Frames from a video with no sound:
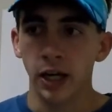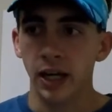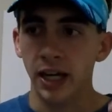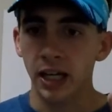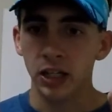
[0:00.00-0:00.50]

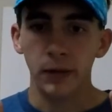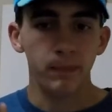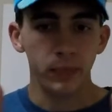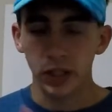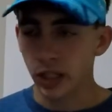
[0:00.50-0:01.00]
and
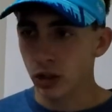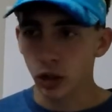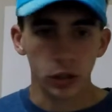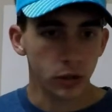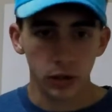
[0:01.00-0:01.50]

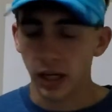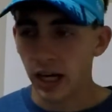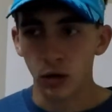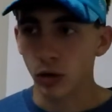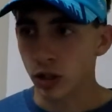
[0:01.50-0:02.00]

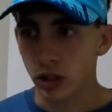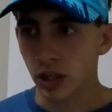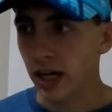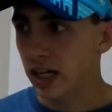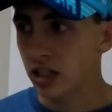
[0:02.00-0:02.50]
I
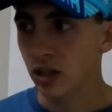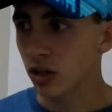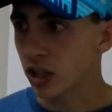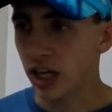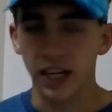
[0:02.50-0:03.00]

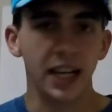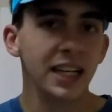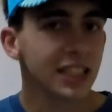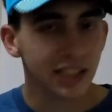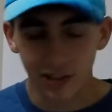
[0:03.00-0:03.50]
didn't cut
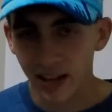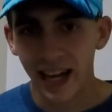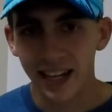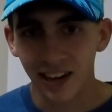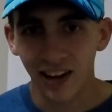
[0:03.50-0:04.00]
any
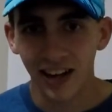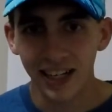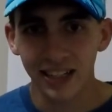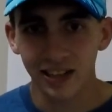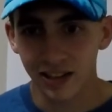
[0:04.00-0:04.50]
slack
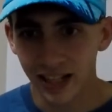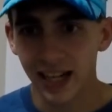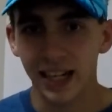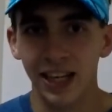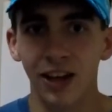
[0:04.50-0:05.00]
on
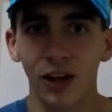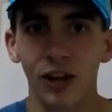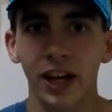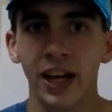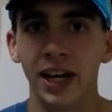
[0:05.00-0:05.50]
that hill,